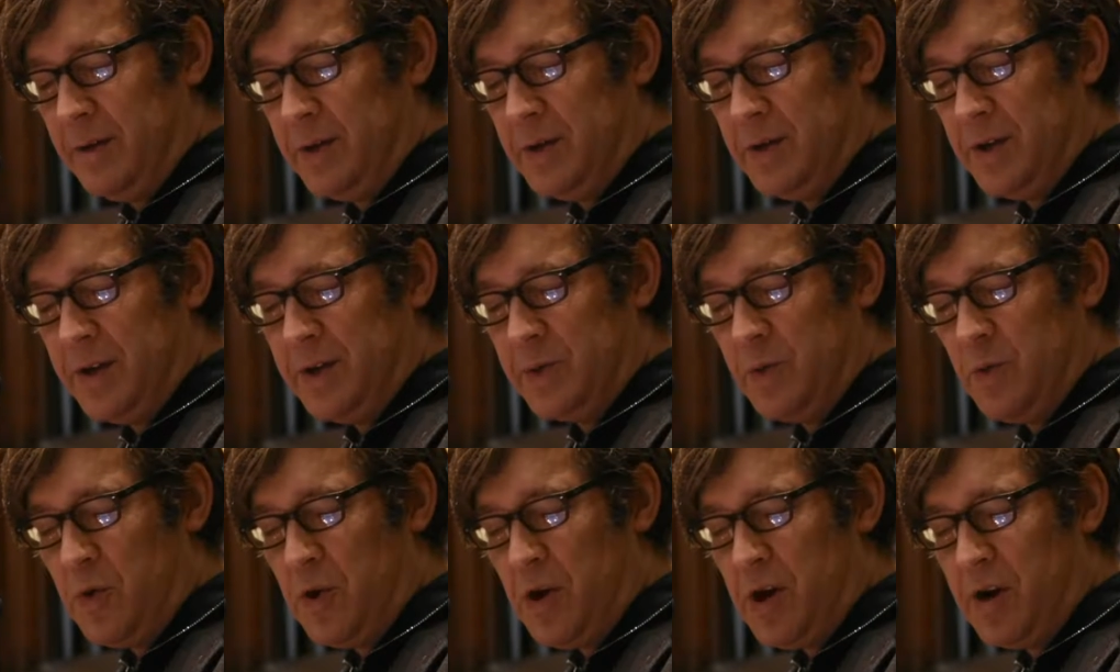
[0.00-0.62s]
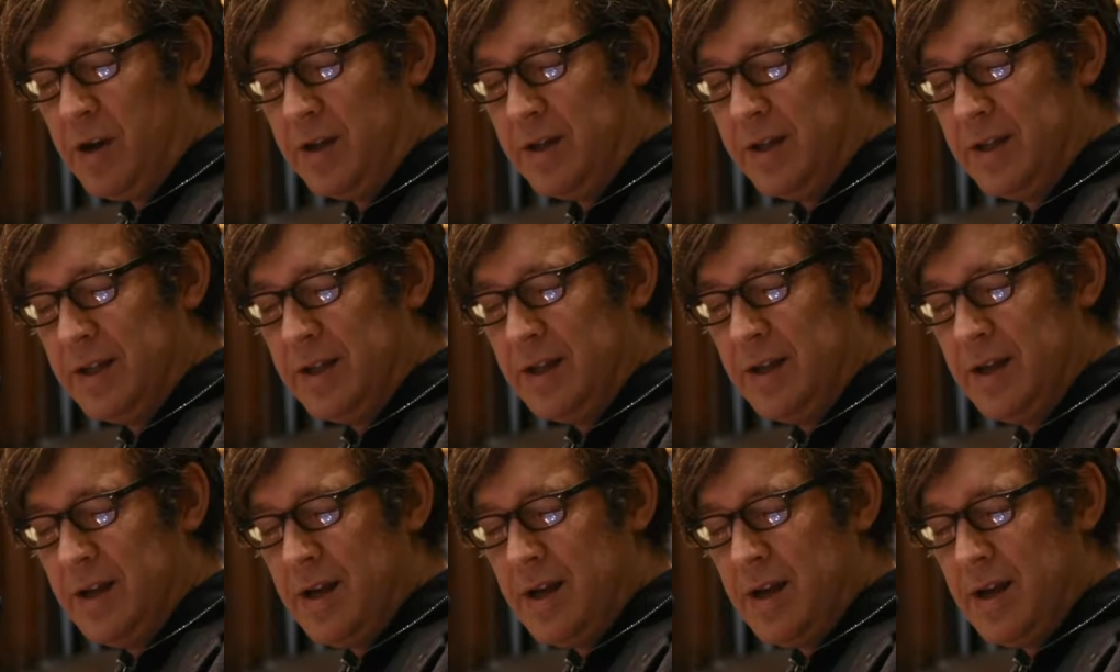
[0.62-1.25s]
Those are his
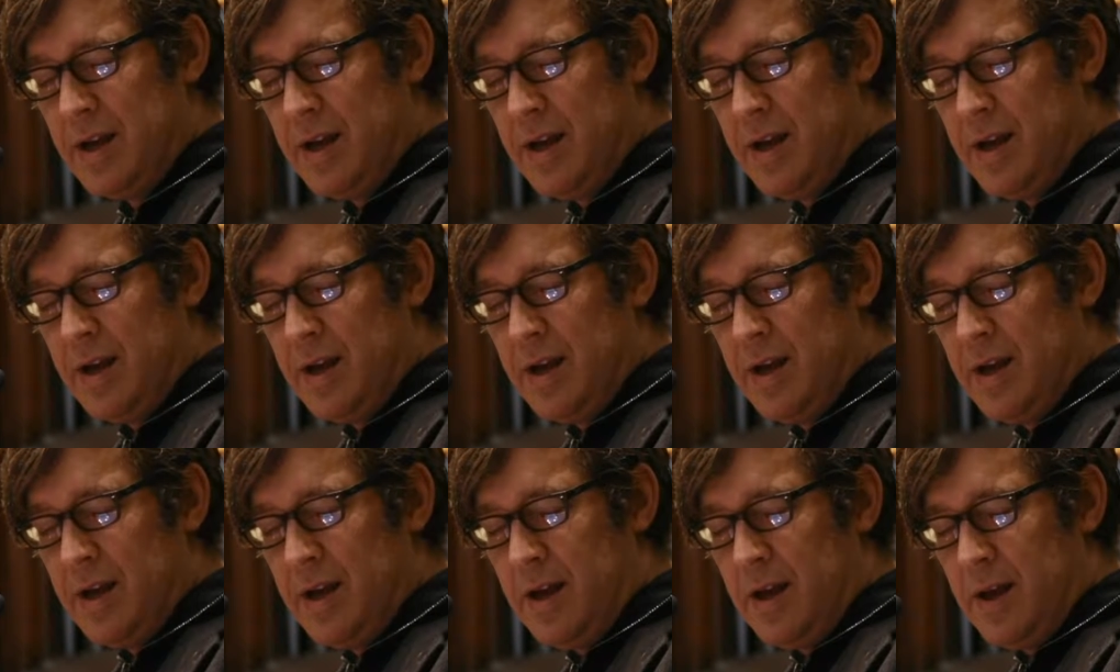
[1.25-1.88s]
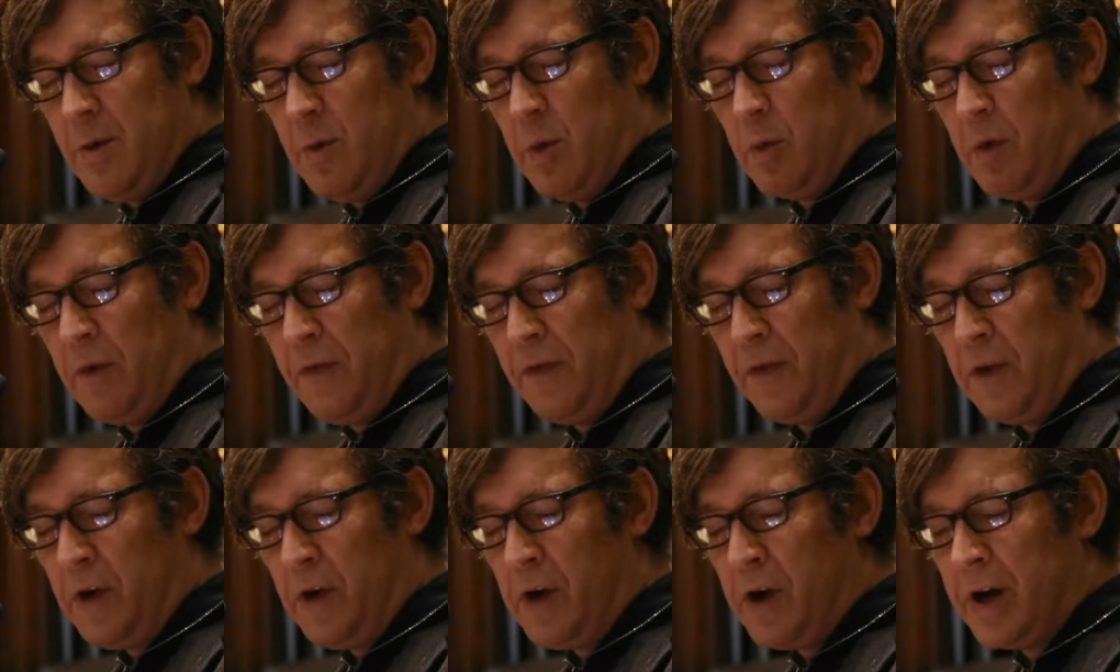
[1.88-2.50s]
words. When
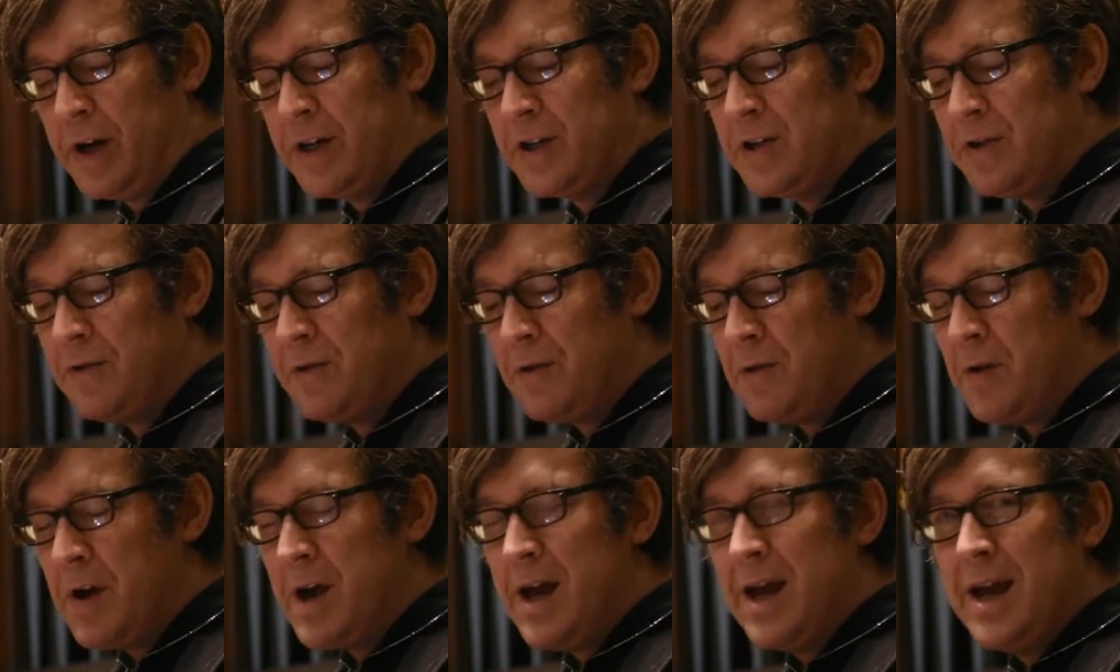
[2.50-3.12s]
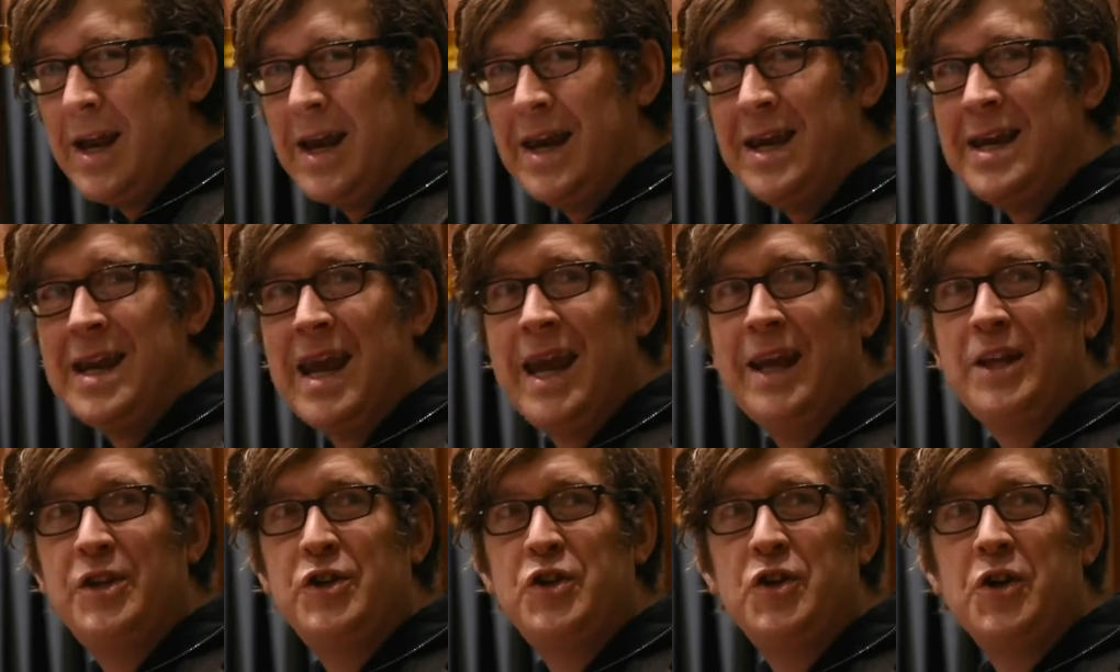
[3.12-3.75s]
referring to
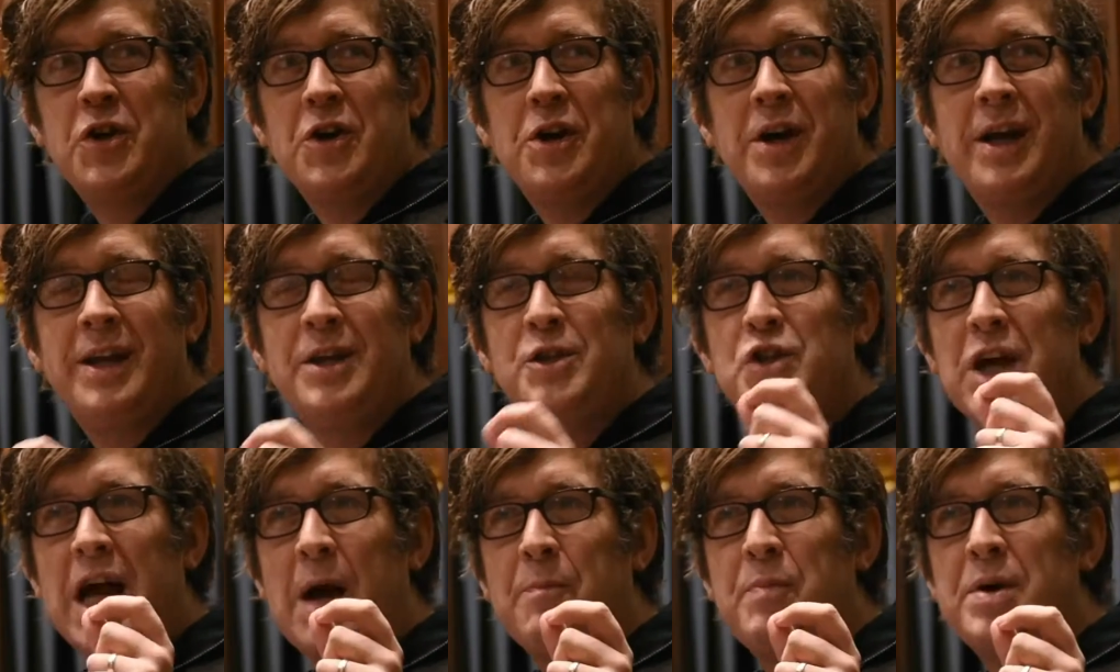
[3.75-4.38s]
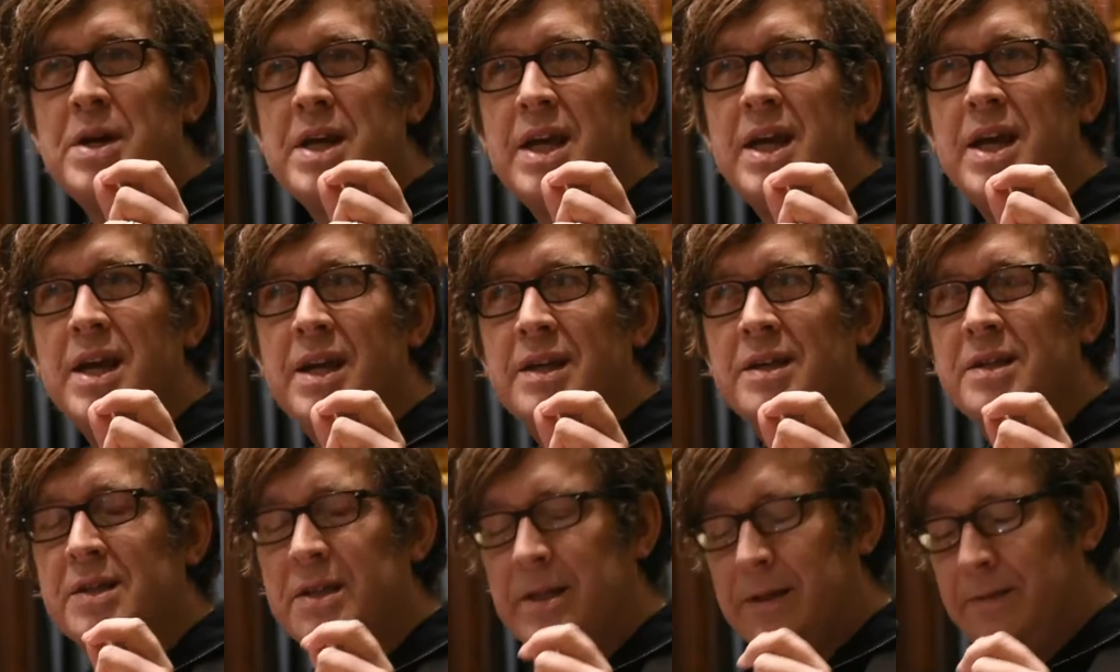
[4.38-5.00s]
nature in
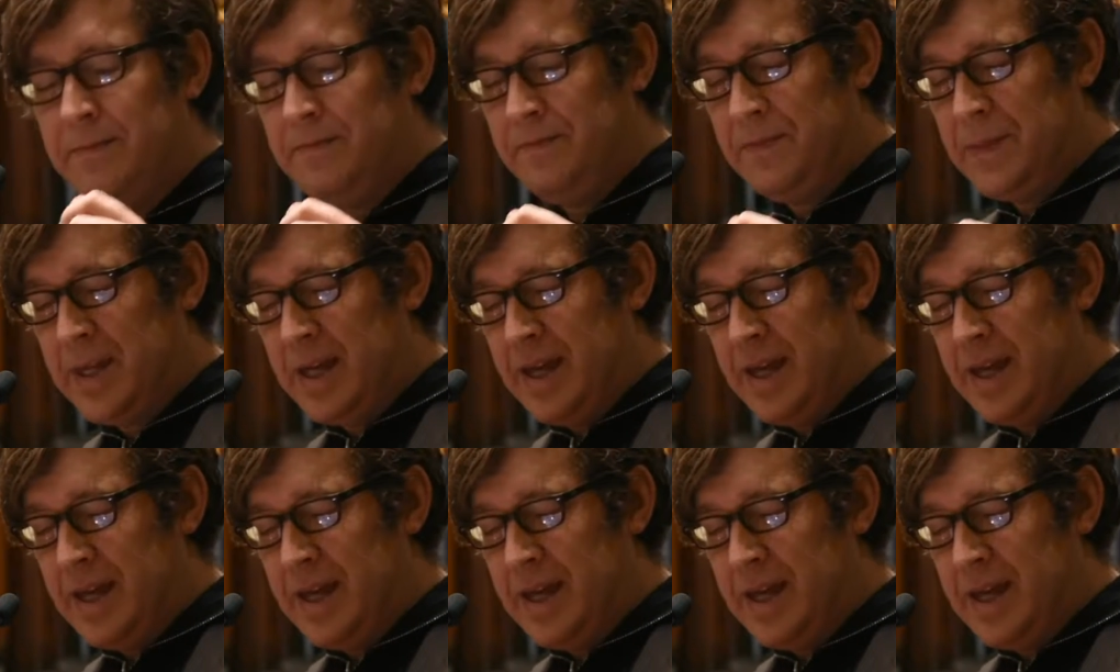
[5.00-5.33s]
Japanese,